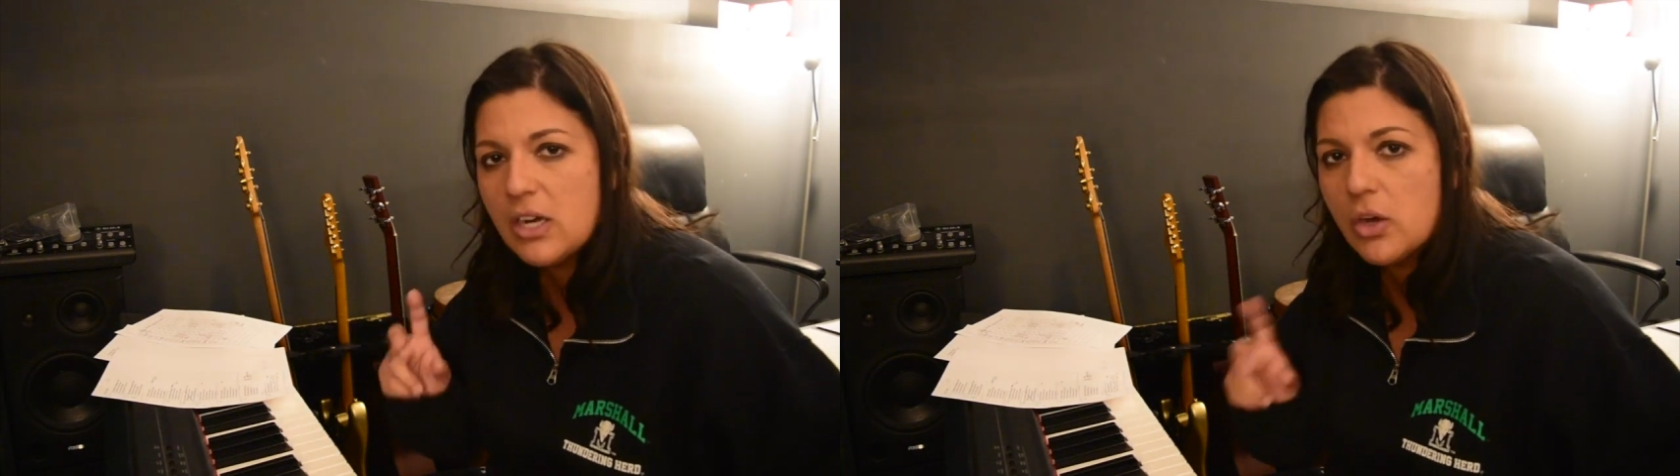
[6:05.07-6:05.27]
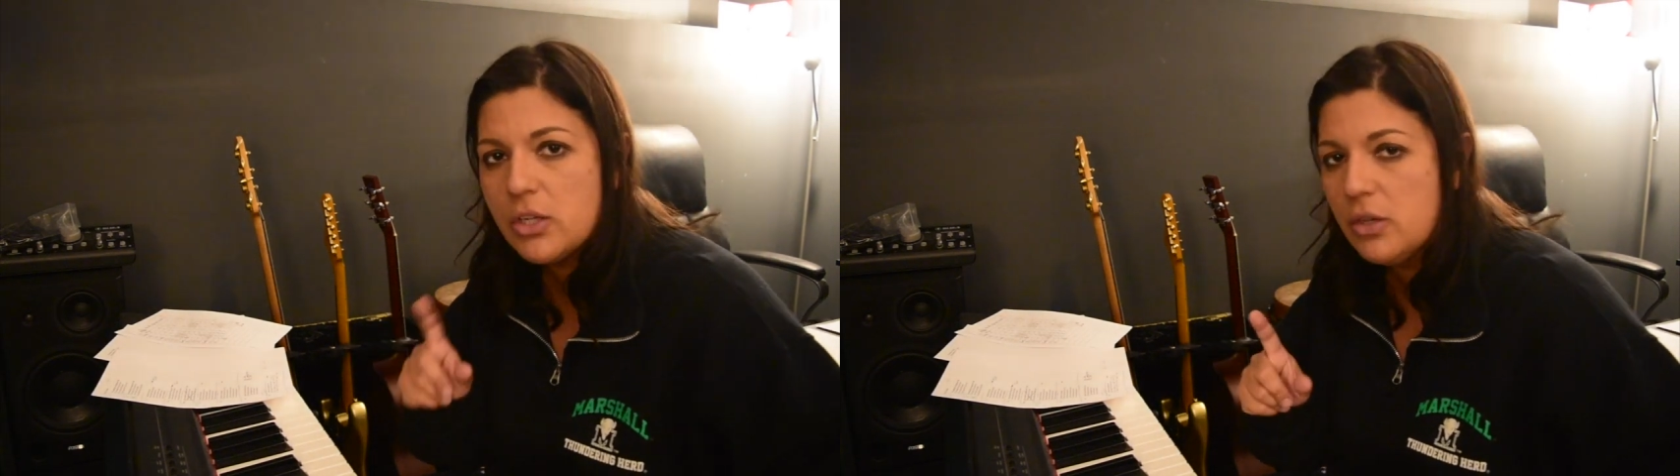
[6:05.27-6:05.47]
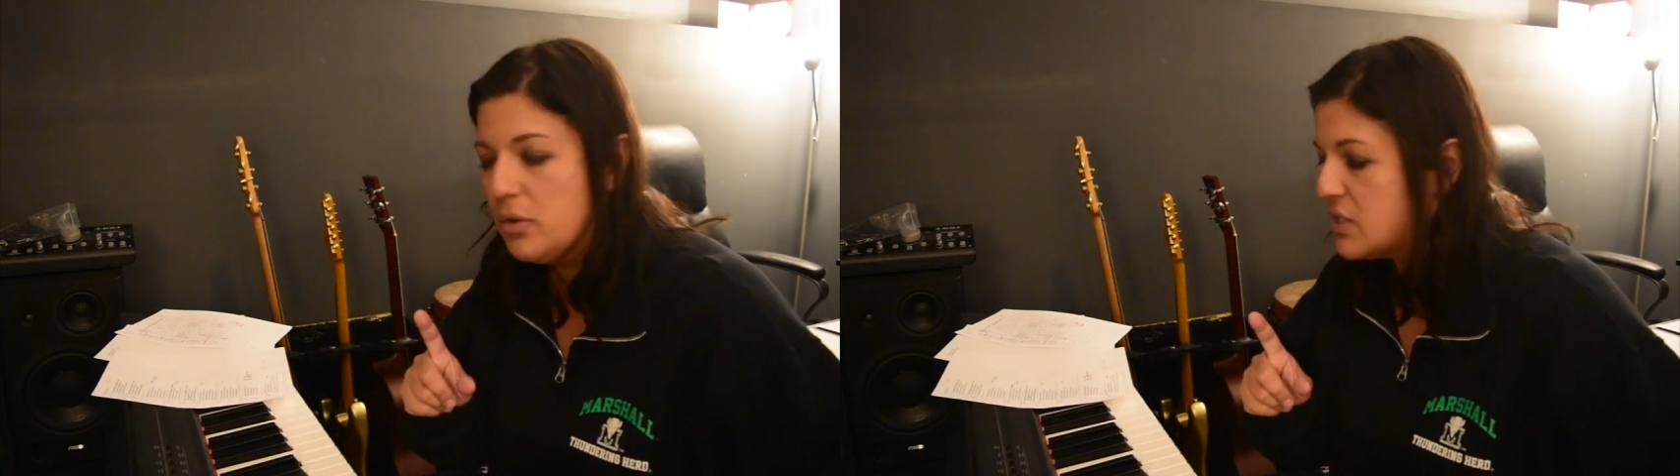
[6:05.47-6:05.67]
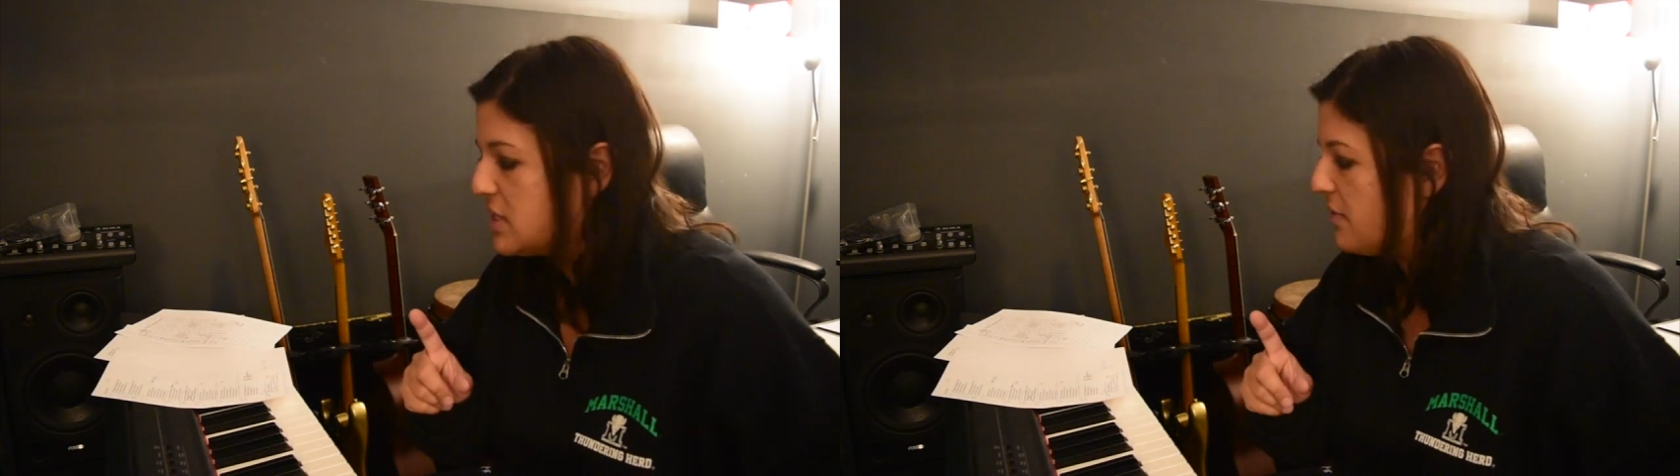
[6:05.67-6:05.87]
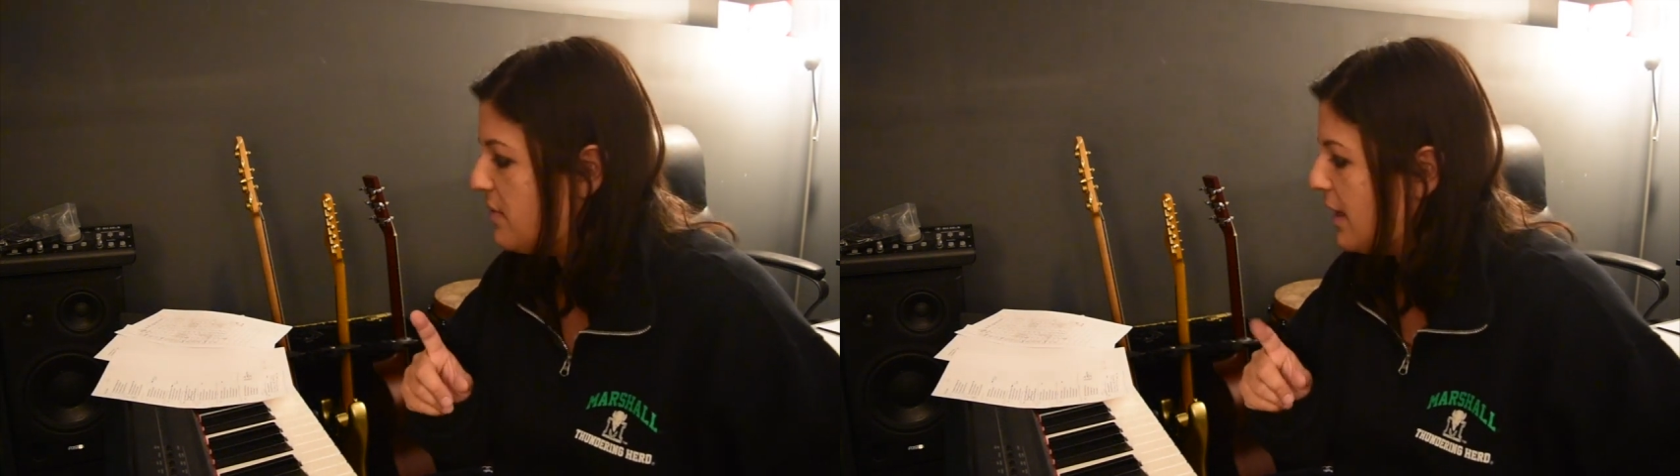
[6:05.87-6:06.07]
in on
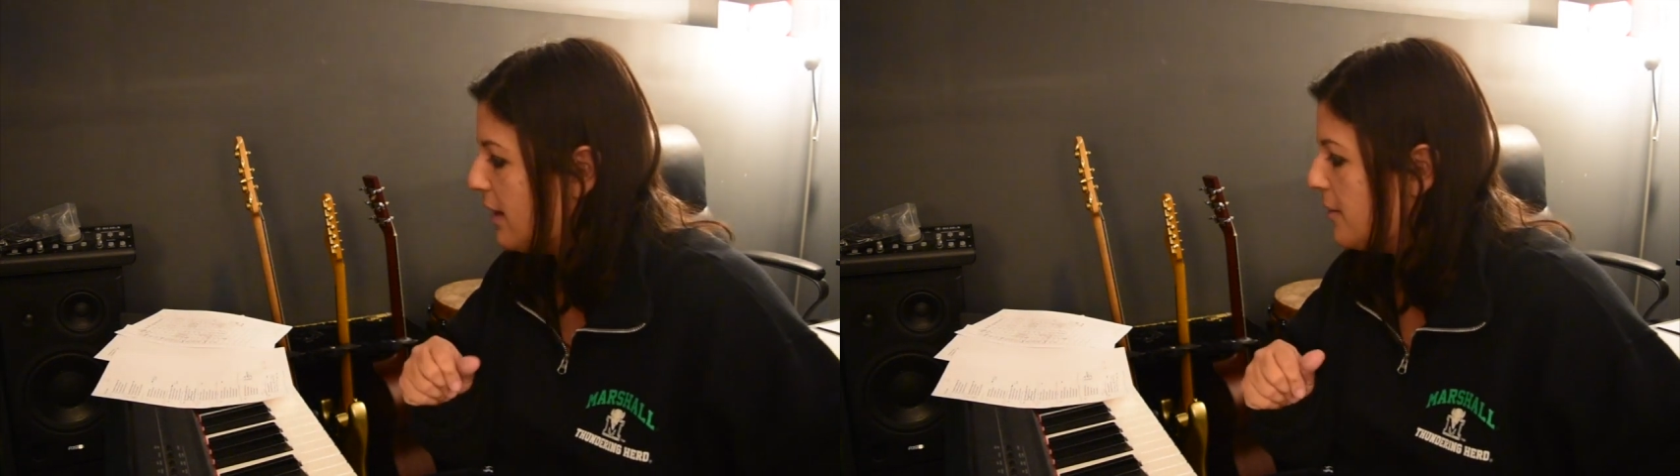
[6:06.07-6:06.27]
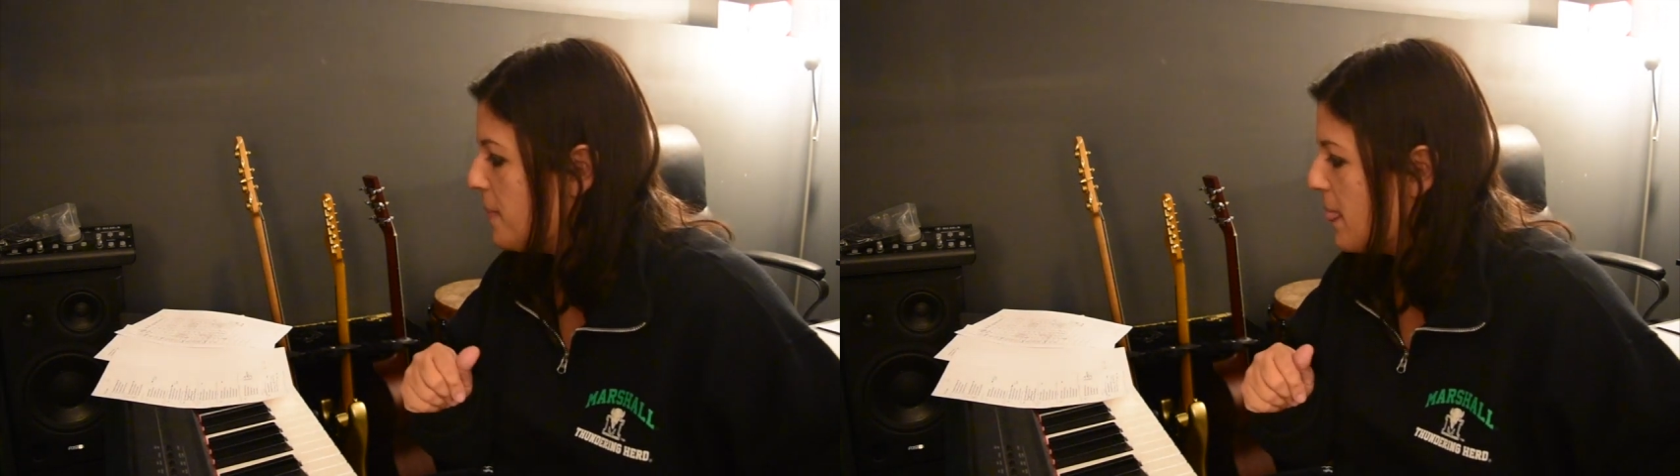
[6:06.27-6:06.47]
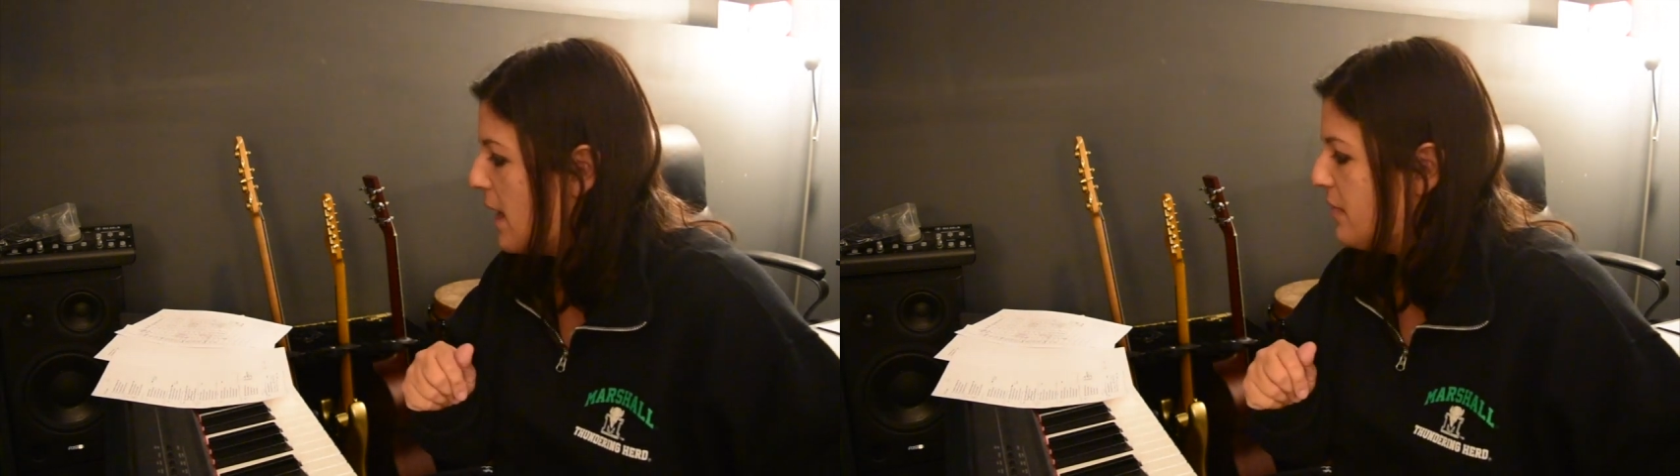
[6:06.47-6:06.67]
unison there.